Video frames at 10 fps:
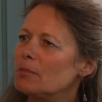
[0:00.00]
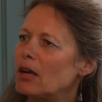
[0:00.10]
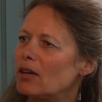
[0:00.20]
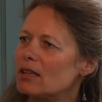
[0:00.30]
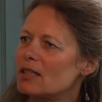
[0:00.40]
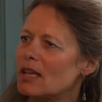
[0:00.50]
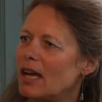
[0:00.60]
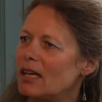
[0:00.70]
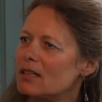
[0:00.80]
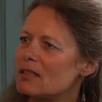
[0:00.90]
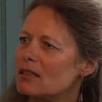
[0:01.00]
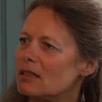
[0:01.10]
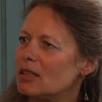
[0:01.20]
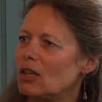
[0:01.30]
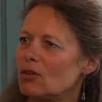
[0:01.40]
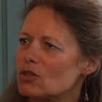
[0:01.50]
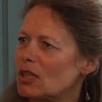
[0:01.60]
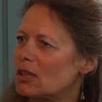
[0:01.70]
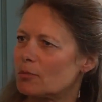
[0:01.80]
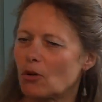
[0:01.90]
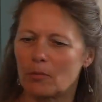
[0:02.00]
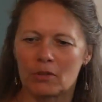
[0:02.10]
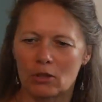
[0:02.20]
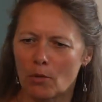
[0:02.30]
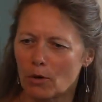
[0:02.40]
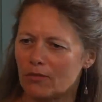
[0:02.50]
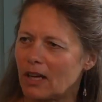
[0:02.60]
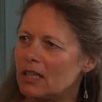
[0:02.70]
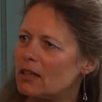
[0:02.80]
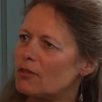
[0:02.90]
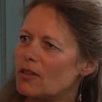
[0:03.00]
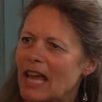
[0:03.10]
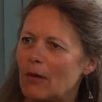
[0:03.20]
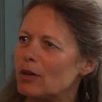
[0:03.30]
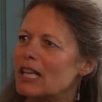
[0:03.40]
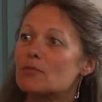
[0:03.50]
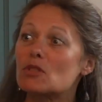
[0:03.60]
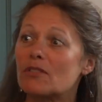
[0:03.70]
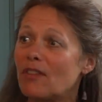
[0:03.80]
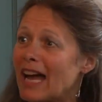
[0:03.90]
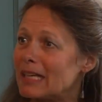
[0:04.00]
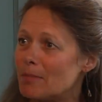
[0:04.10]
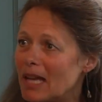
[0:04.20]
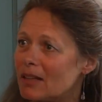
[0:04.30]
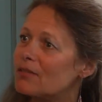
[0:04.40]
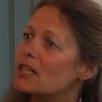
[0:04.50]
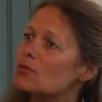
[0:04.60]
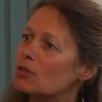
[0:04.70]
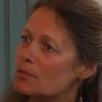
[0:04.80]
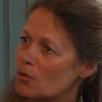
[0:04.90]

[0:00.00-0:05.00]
Buried the science, you know, shut the program. no more funding for that. We're not supposed to find benefits, we're